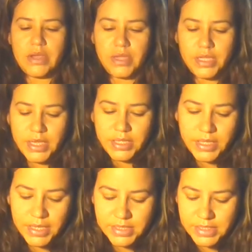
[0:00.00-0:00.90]
Now,
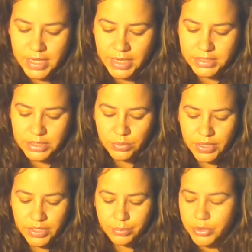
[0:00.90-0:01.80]
like I said, I did
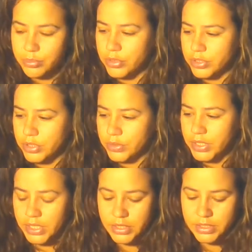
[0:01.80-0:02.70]
want to put more glue
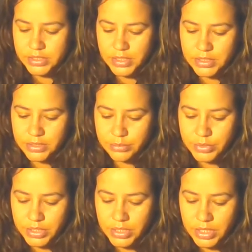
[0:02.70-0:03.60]
in here because I
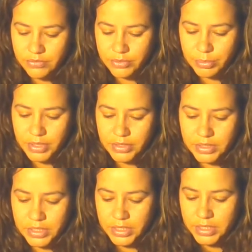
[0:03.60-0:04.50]
didn't put enough
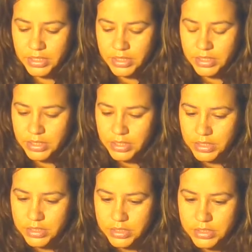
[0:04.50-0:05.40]
apparently.
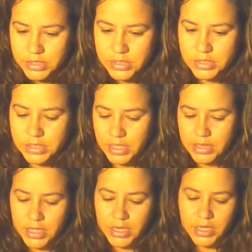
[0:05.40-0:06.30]
Let's
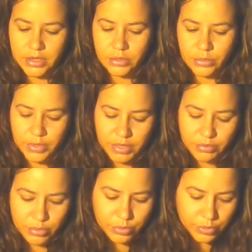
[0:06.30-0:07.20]
get that out of the way
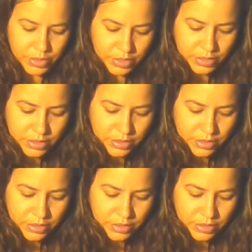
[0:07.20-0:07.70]
real quick.